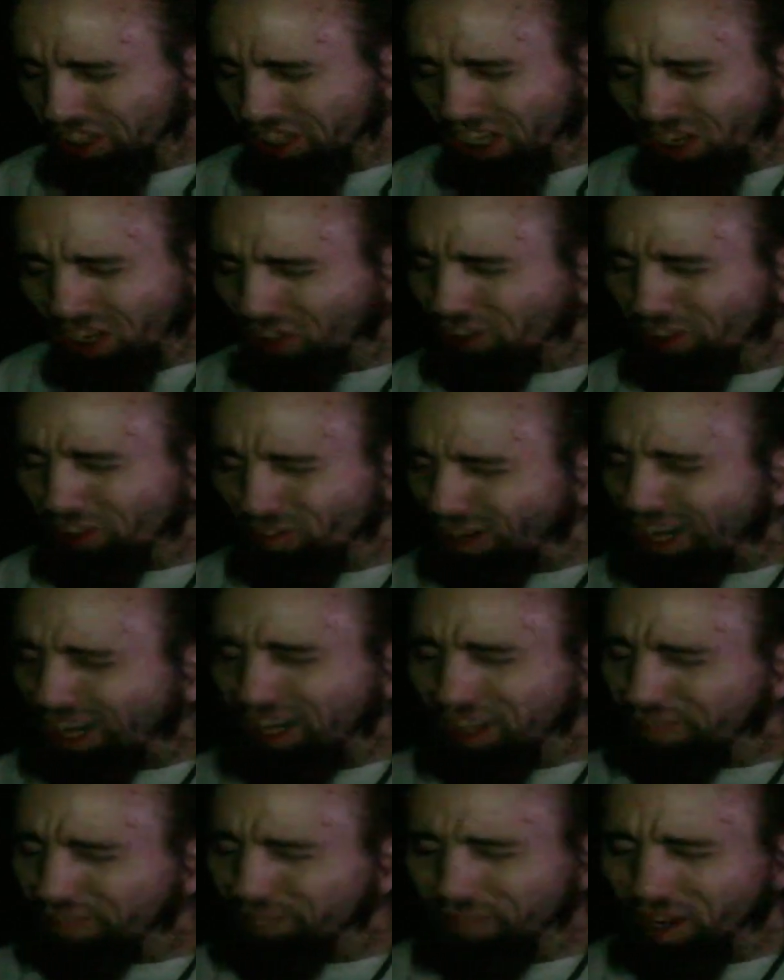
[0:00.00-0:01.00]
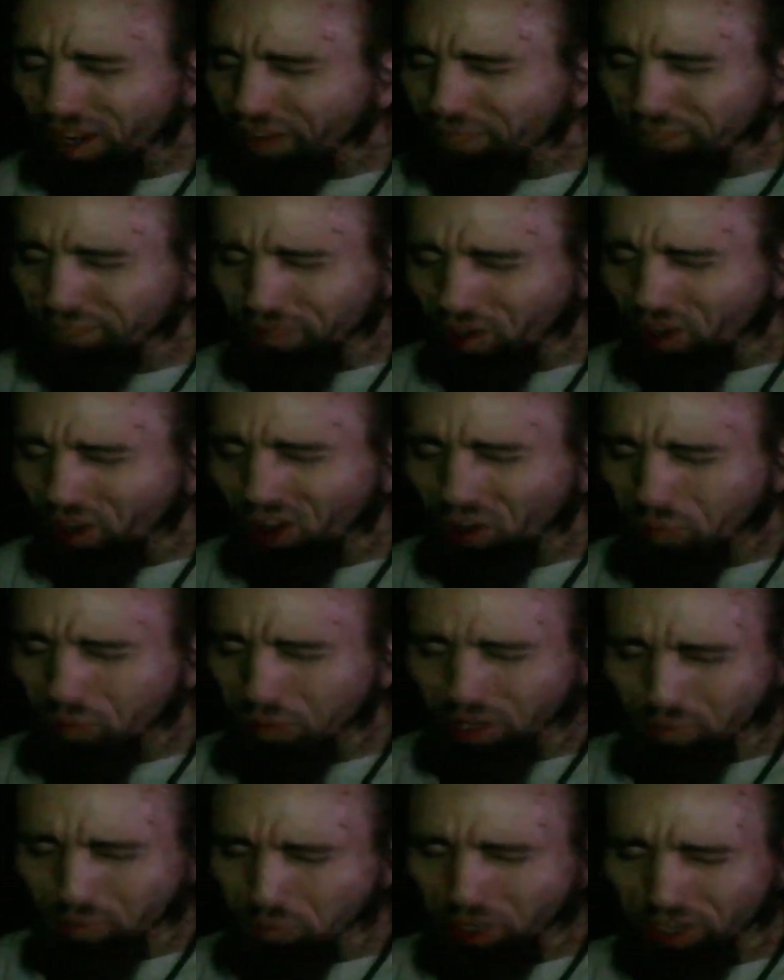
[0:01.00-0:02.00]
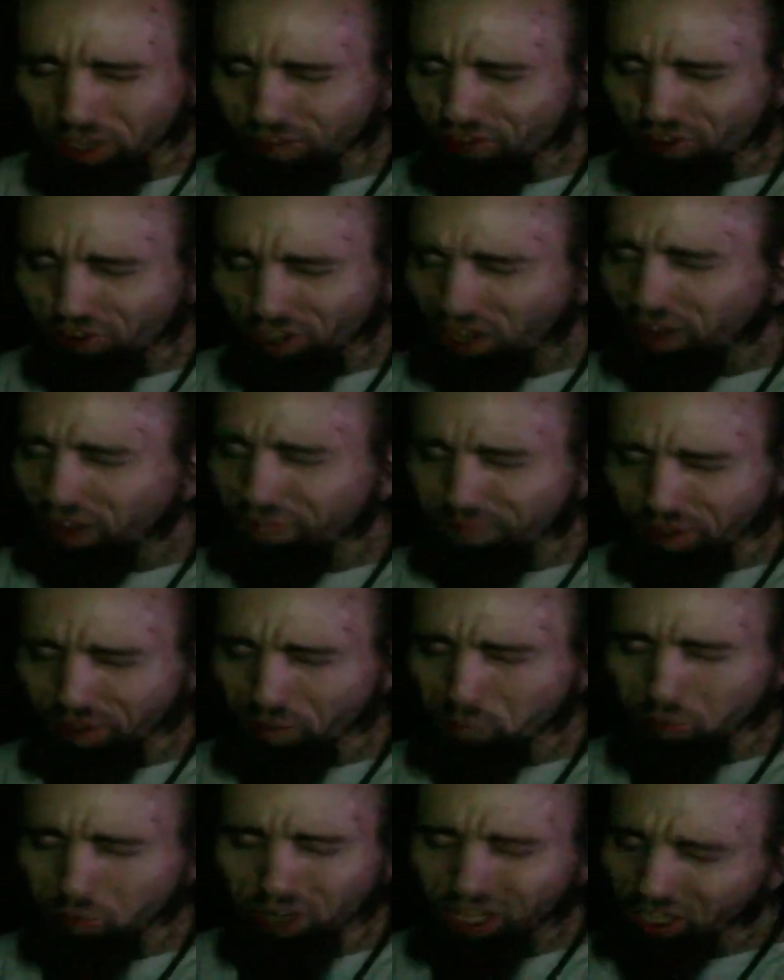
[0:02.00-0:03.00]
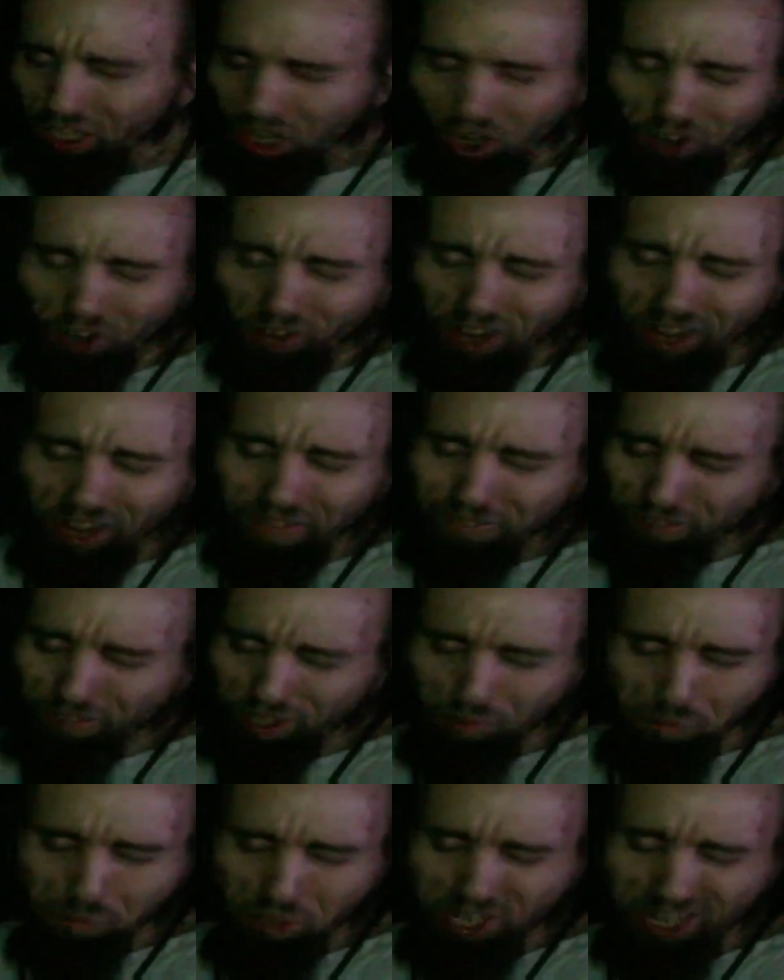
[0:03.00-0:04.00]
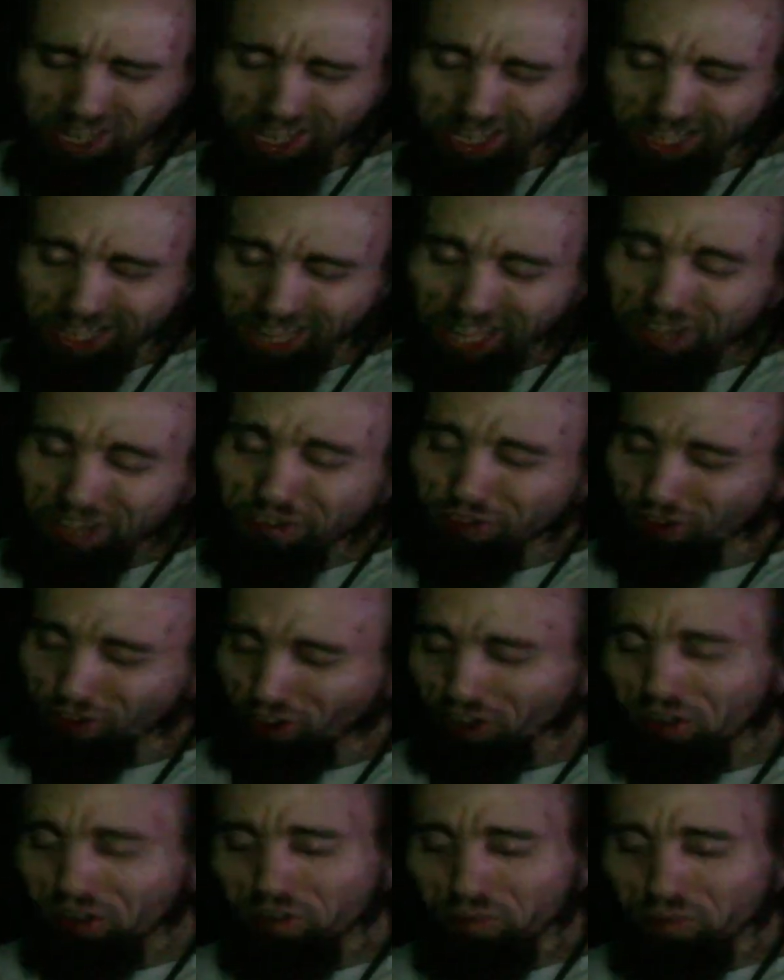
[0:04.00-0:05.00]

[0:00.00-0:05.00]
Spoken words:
know, threatening my mom and myself and putting our lives in immediate danger.